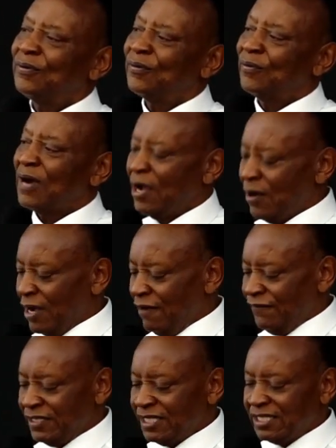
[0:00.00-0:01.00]
I, I
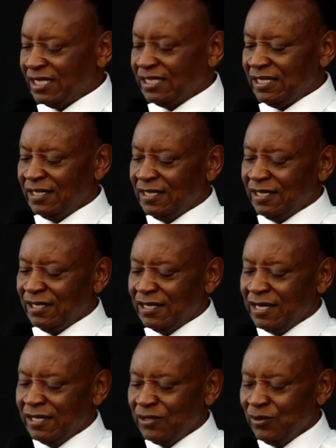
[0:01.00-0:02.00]
visited a, a
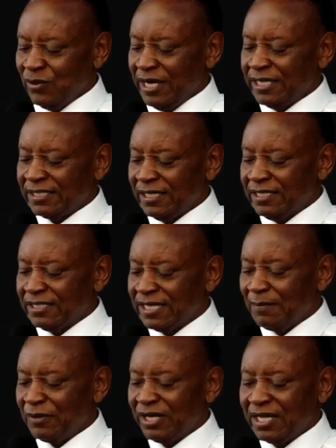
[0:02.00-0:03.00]
US and
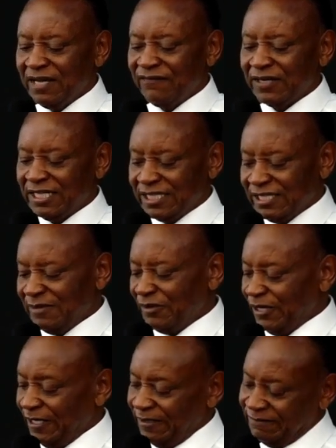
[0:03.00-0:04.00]
somebody gave a
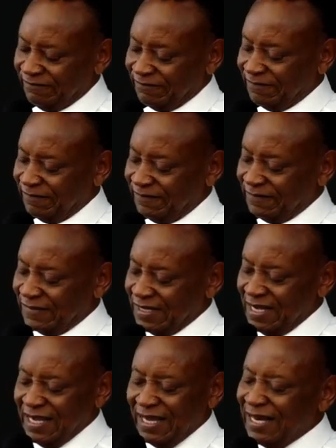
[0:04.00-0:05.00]
testimony.
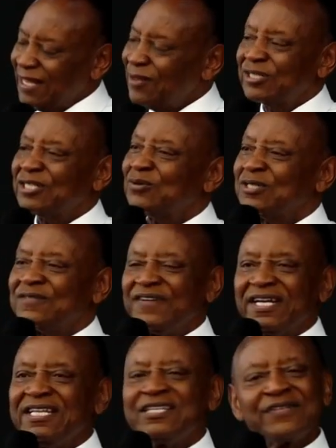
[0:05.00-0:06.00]
And I thought it was very
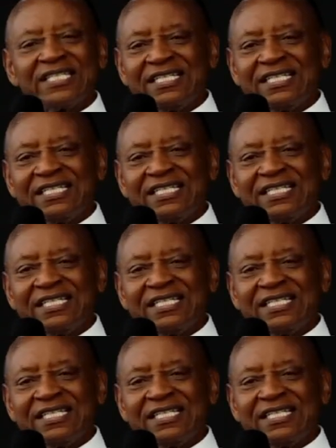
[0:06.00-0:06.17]
interesting